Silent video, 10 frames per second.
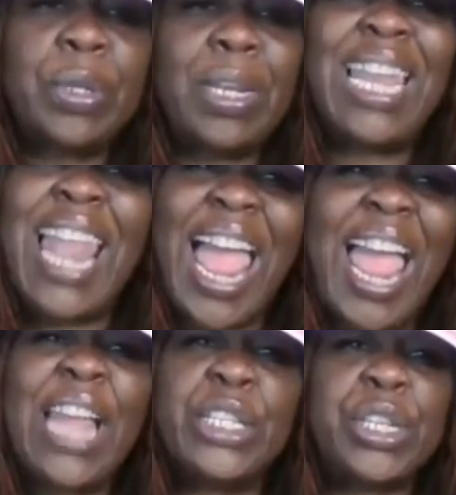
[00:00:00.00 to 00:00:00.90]

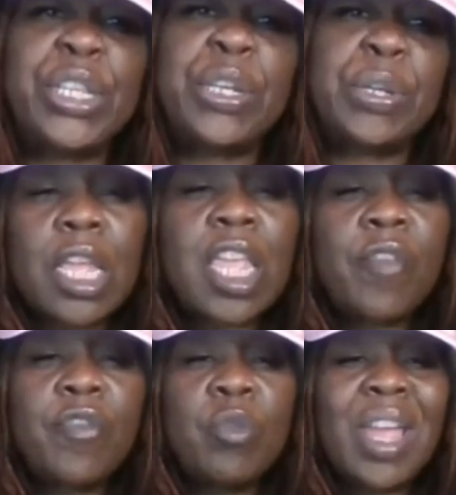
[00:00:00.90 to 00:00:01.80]
Lying to you.
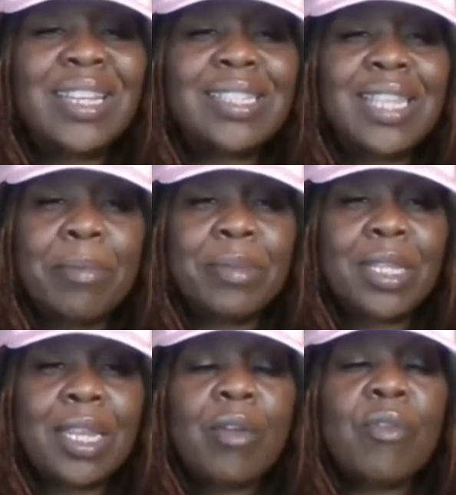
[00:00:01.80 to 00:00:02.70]
If you accept it,